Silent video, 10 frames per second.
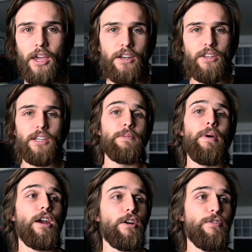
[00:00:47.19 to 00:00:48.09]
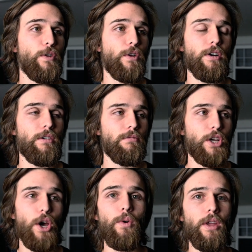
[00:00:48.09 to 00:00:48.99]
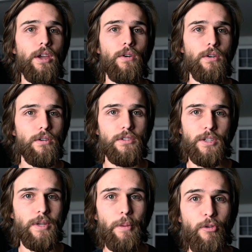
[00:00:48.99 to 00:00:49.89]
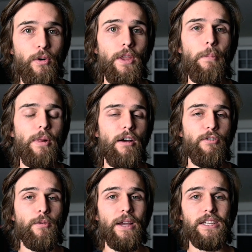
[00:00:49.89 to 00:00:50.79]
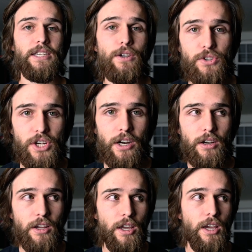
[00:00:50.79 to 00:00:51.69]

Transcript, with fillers: And it doesn't matter if you learned coding on some type of online platform like Skillshare.